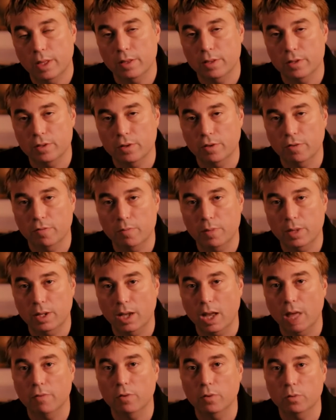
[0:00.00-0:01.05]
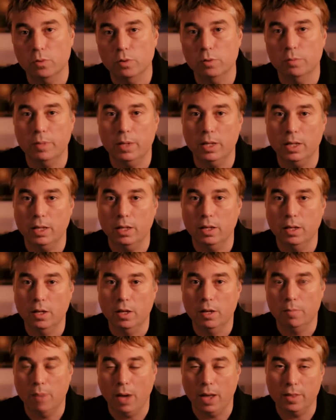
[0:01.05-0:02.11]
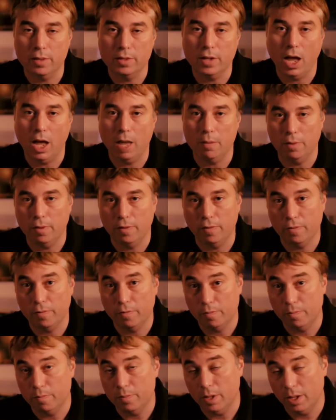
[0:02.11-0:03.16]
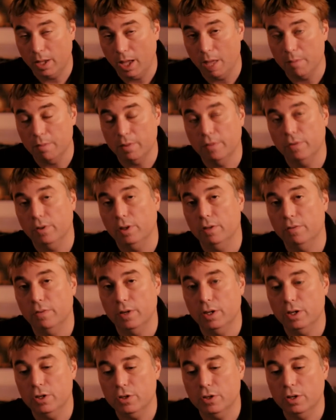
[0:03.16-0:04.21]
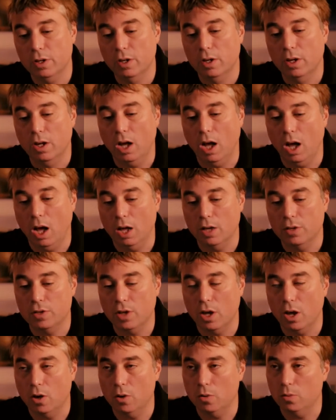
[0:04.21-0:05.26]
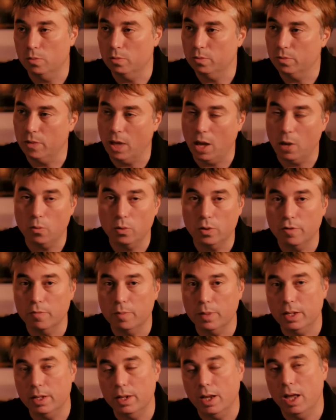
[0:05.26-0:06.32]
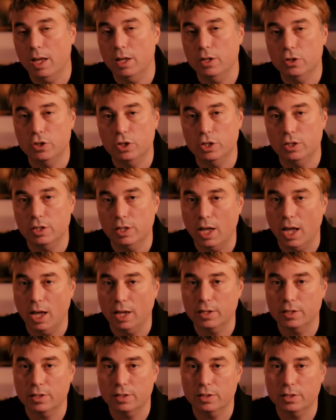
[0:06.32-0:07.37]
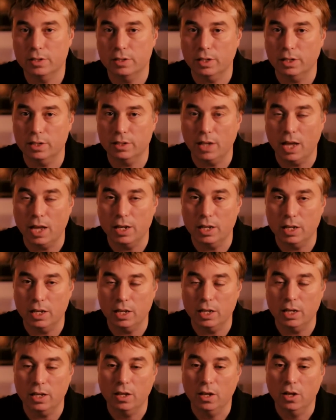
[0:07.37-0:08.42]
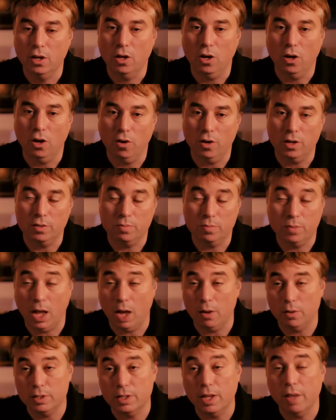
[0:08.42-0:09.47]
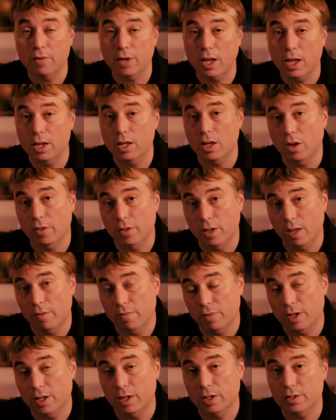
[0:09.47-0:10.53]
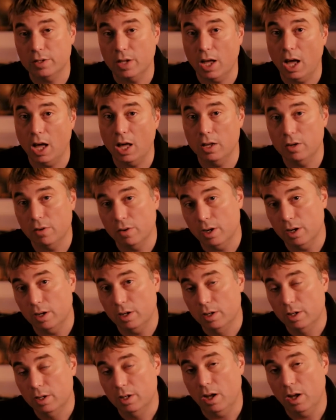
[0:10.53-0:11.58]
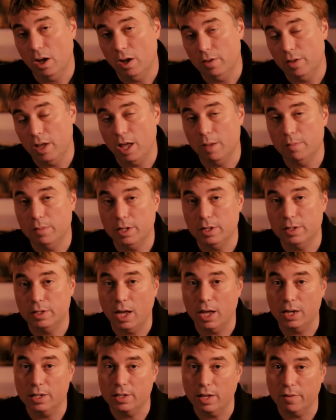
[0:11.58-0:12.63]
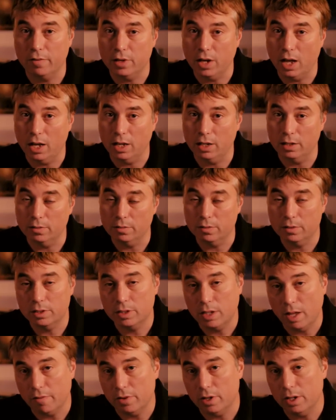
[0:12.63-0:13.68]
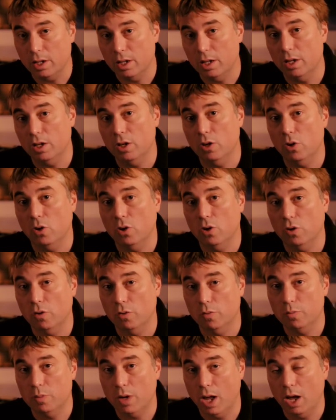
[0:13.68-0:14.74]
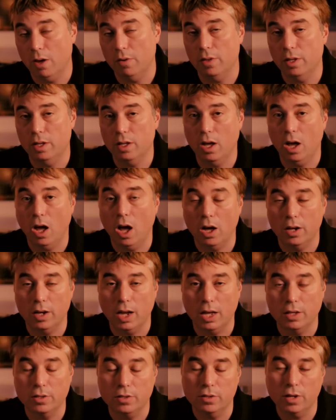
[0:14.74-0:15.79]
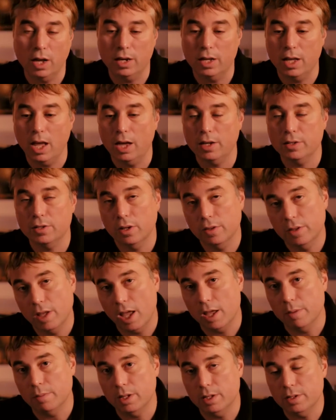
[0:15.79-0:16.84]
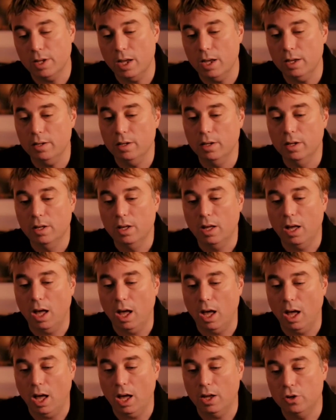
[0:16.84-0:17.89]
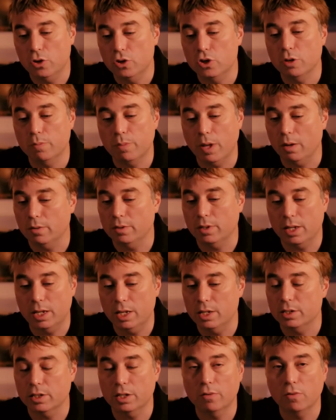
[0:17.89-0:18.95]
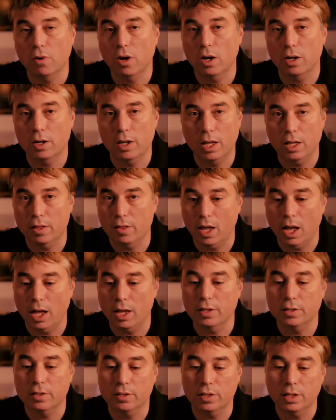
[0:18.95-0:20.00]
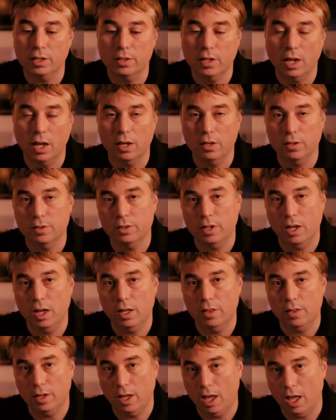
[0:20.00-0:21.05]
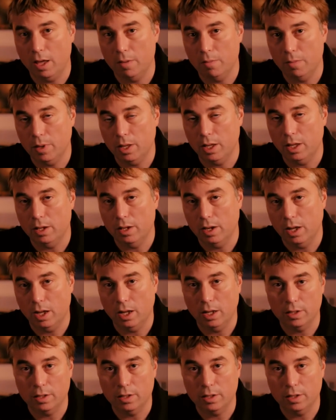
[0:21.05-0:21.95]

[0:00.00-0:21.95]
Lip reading: think the sort of mid-level will be by the time the game is fully finished. So that would have been a GTX 680 or now a 780 on the NVIDIA side, or on the AMD side a 7970, or now the R9 290X on the AMD side. And you should be able to easily run in the highest of details the game in